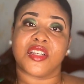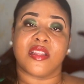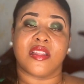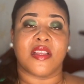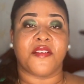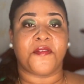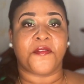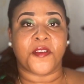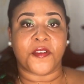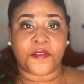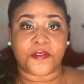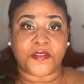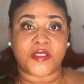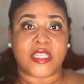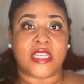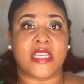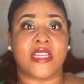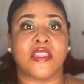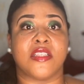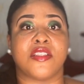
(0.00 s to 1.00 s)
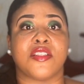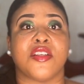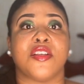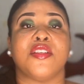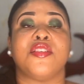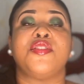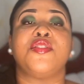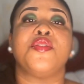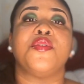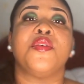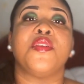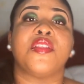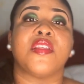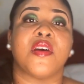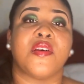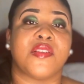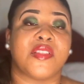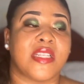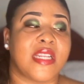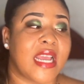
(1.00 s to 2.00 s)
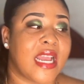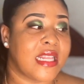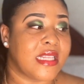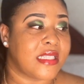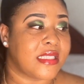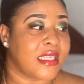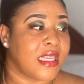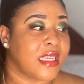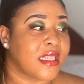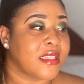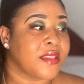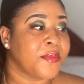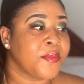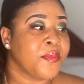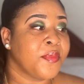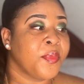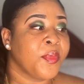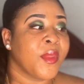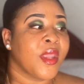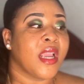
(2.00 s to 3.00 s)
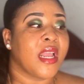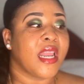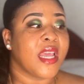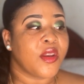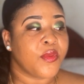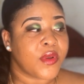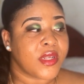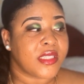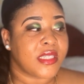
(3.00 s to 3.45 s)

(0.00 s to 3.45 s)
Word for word: the 15th, 2006, Glenn was